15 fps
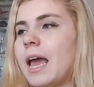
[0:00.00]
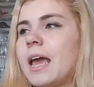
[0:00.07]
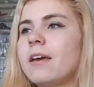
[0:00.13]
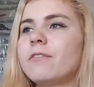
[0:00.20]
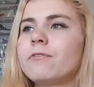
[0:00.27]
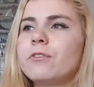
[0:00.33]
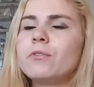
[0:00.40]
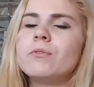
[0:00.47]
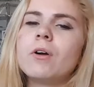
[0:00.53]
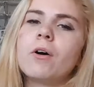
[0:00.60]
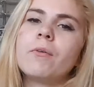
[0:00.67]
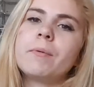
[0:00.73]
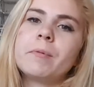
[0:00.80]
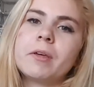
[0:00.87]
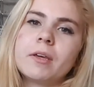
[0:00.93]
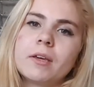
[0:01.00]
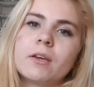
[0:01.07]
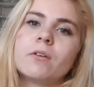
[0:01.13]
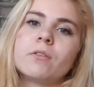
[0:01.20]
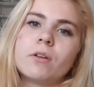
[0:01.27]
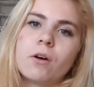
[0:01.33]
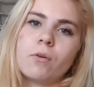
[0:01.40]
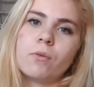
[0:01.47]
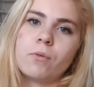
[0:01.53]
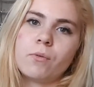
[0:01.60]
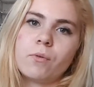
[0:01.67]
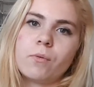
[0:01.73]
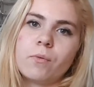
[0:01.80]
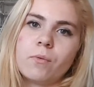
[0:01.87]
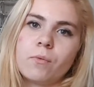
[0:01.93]
If you know me, you'll know
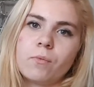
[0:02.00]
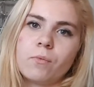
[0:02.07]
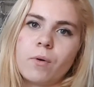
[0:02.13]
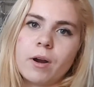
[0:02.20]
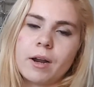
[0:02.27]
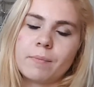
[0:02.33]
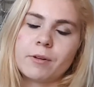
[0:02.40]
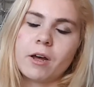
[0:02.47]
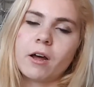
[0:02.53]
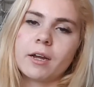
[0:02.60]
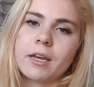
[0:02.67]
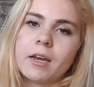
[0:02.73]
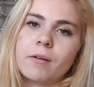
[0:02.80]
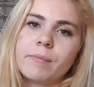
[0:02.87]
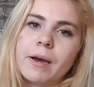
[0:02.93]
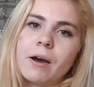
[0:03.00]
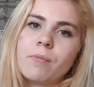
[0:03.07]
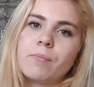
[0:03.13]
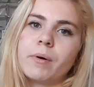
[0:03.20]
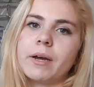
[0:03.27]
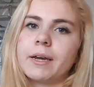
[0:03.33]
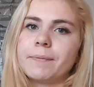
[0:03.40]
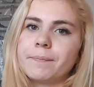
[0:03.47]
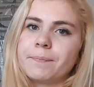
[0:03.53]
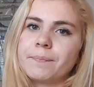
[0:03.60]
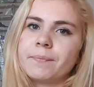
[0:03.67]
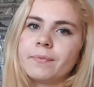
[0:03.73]
who what I'm talking about, but